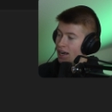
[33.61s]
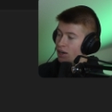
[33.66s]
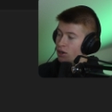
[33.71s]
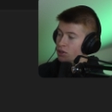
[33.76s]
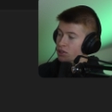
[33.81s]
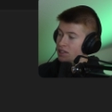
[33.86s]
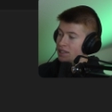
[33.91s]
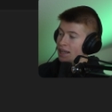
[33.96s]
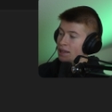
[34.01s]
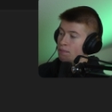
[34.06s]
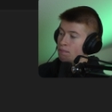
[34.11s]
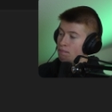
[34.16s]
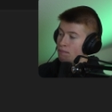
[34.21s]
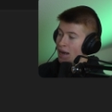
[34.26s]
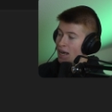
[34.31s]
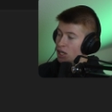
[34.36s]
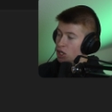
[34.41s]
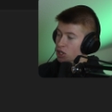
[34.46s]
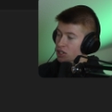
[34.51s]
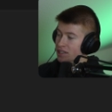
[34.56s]
colors that
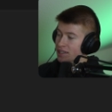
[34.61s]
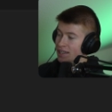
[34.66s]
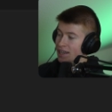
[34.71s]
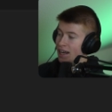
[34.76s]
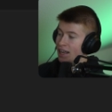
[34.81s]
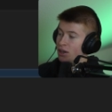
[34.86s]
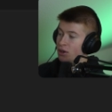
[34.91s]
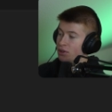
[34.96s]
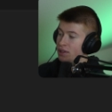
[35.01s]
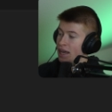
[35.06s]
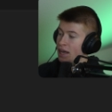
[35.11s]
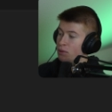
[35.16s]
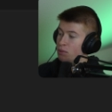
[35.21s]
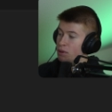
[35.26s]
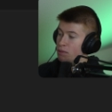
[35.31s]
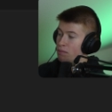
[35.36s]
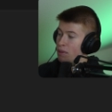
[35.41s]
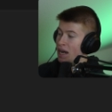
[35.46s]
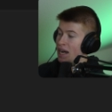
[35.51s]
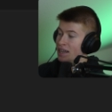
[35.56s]
matches the color that
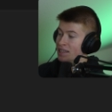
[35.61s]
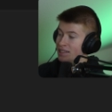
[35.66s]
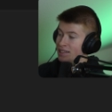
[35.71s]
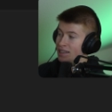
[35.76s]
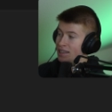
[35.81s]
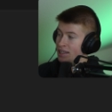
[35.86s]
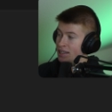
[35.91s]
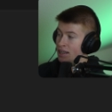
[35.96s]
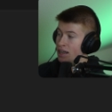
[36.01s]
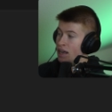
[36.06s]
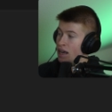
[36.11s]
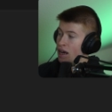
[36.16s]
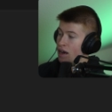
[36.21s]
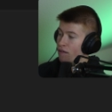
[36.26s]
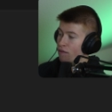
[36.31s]
we pass in.